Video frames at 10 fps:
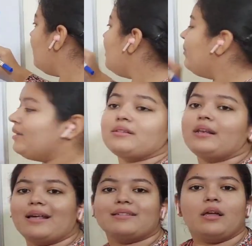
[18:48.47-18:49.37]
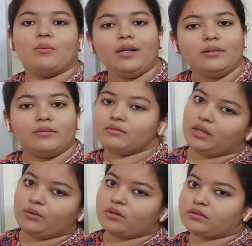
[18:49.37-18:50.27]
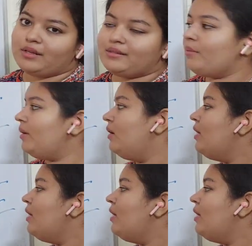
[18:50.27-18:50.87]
Because less than 1, 0 is also less than 1.